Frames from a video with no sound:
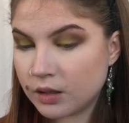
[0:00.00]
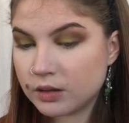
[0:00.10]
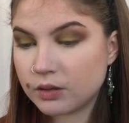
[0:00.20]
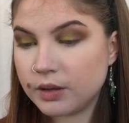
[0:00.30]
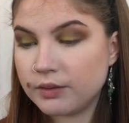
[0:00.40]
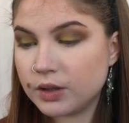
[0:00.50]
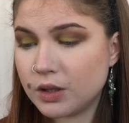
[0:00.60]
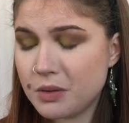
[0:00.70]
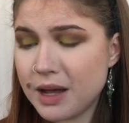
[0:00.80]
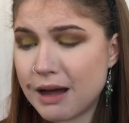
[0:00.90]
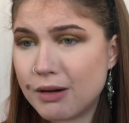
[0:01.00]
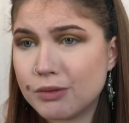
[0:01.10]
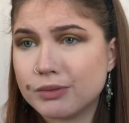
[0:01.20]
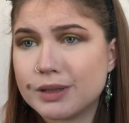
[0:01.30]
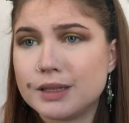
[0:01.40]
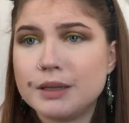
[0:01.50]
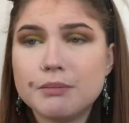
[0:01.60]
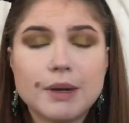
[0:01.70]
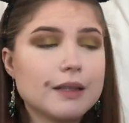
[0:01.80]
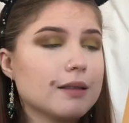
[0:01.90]
Don't even know how to
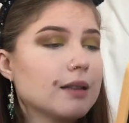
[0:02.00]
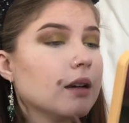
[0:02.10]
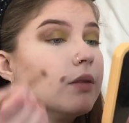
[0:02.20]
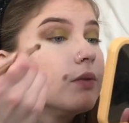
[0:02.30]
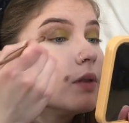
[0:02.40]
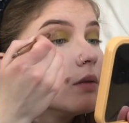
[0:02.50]
redeem myself.